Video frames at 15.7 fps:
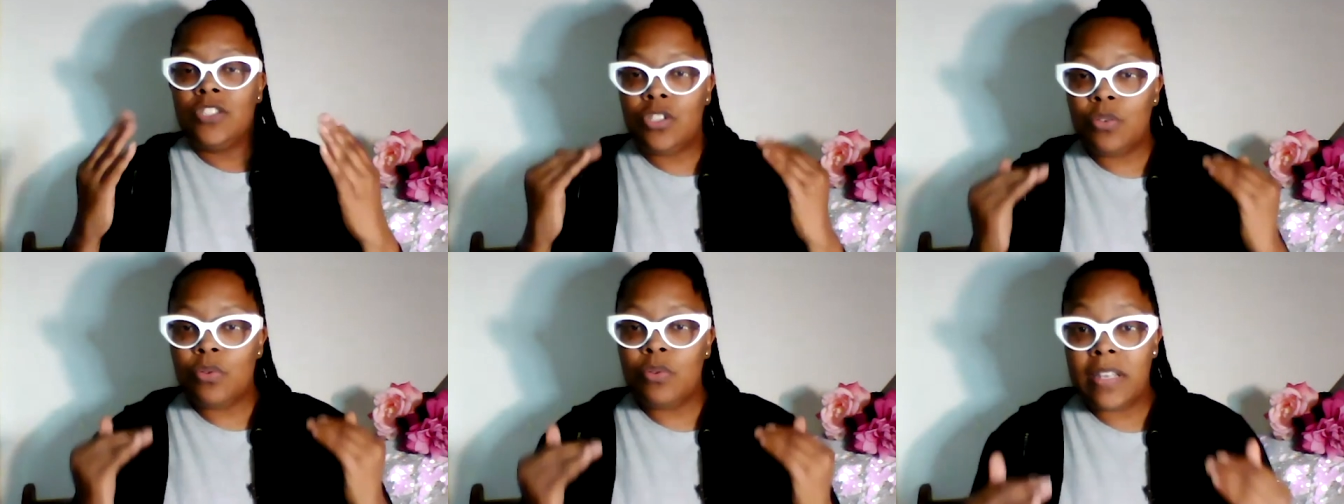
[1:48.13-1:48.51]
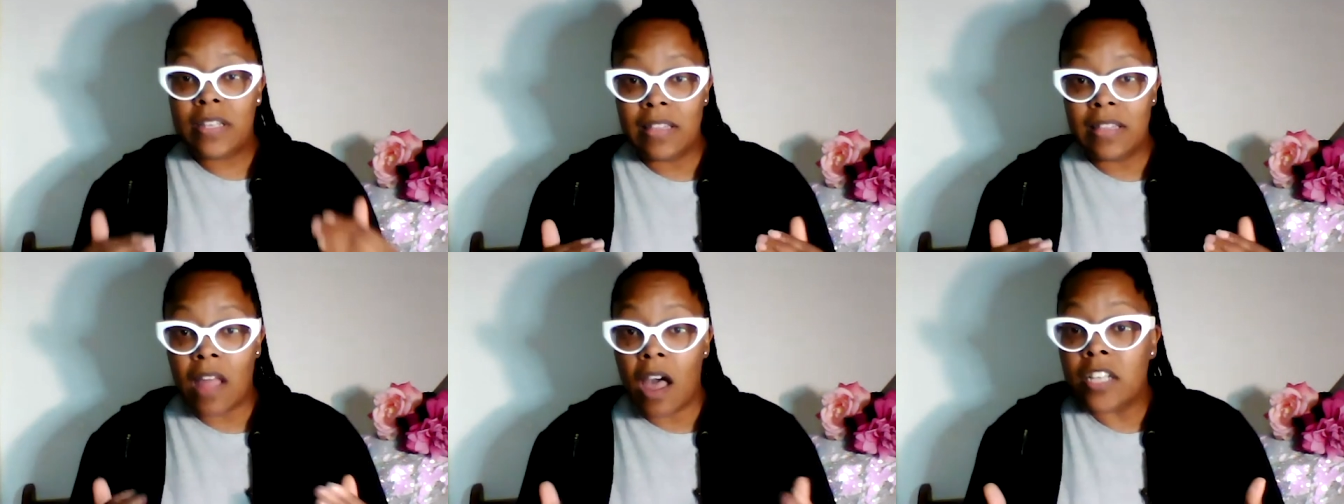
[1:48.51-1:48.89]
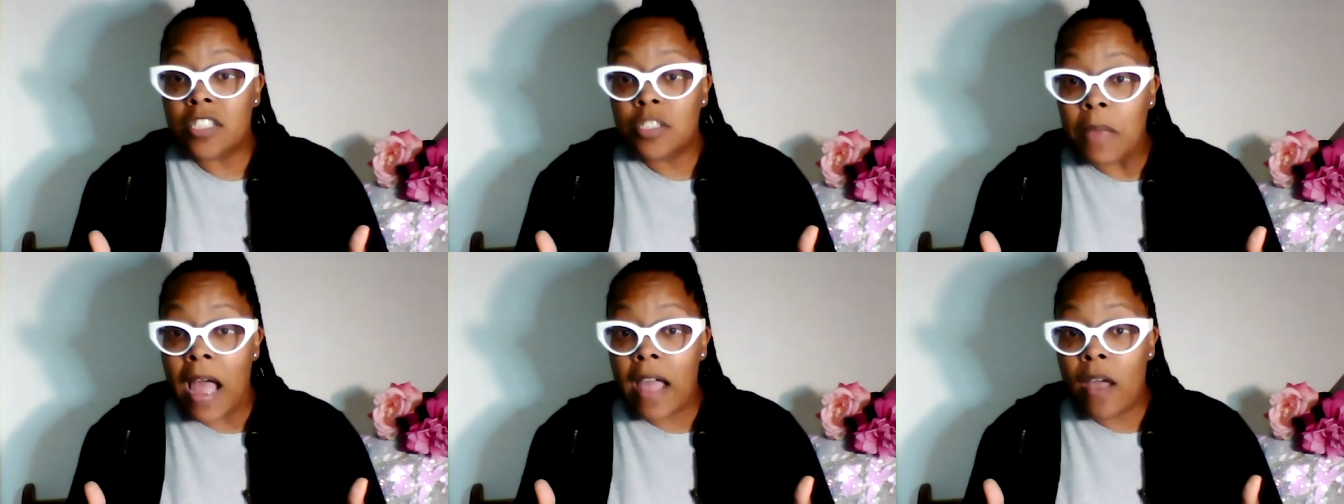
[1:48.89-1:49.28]
to launch
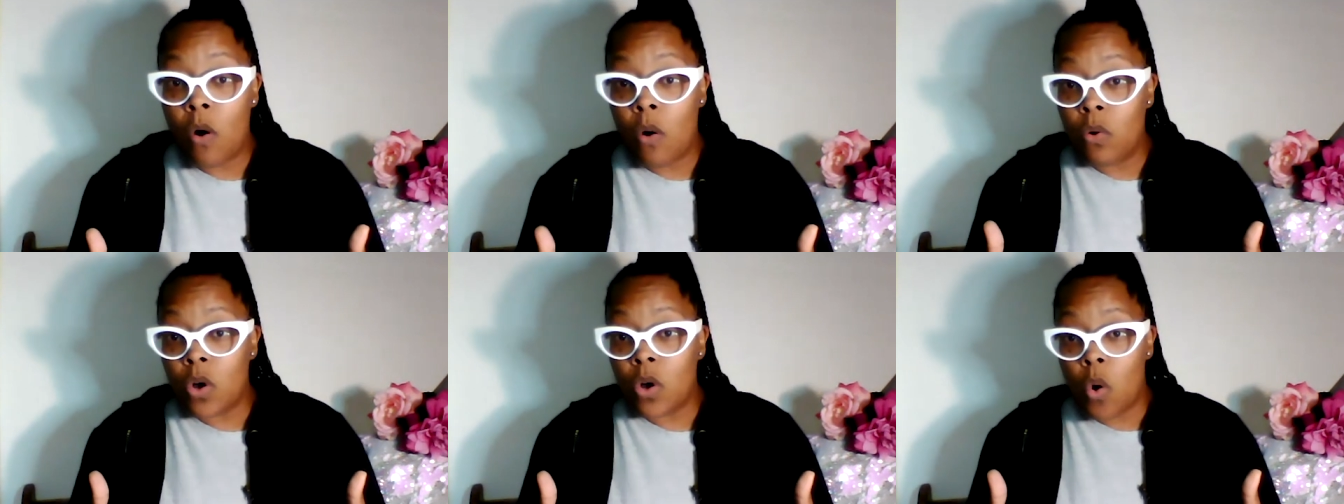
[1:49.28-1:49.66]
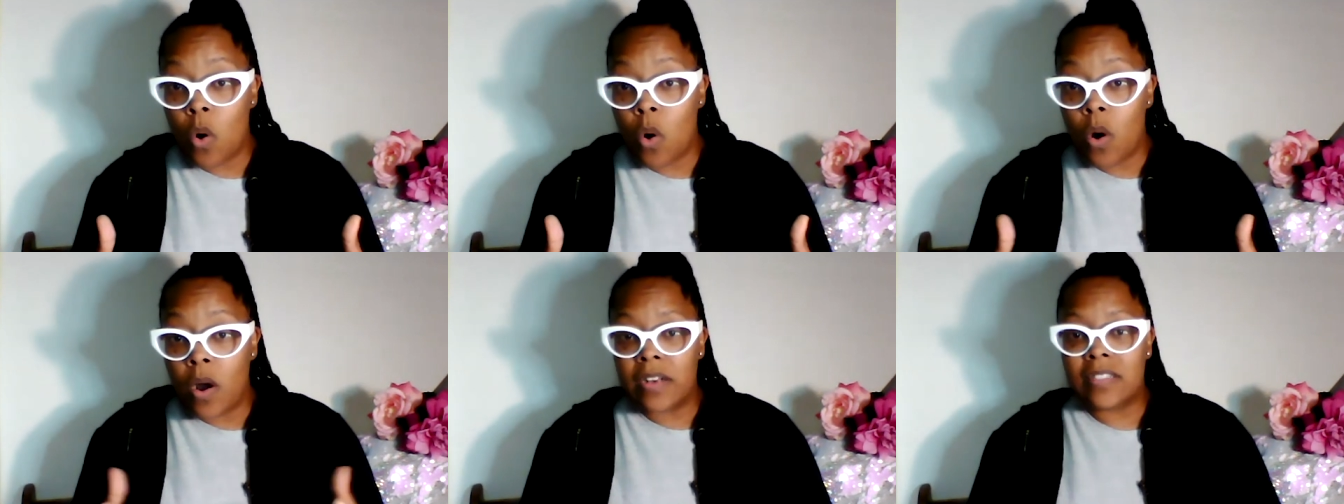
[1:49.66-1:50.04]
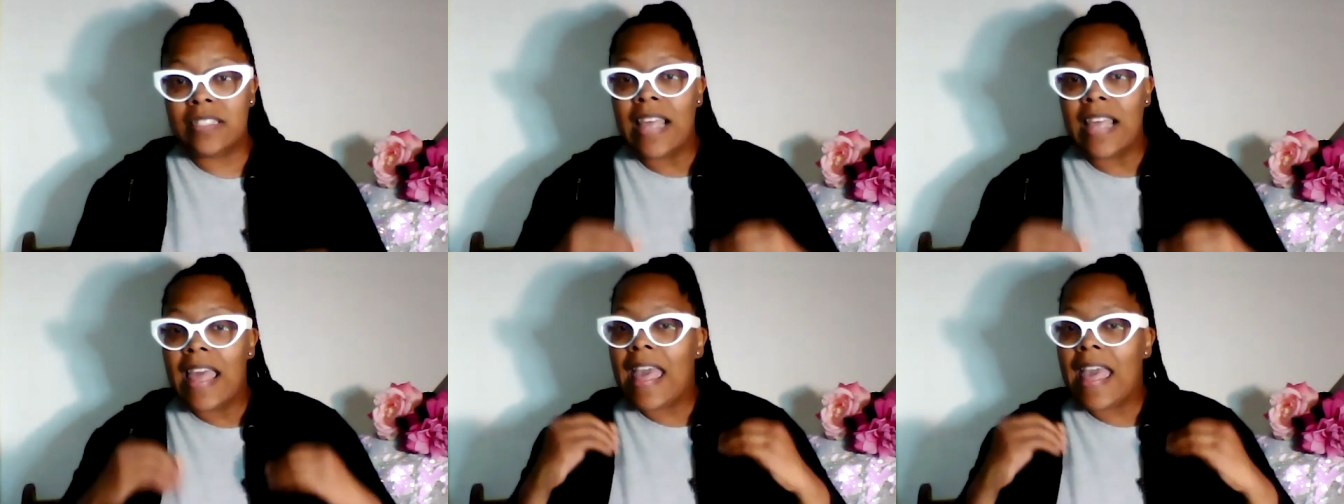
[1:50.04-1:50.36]
my own course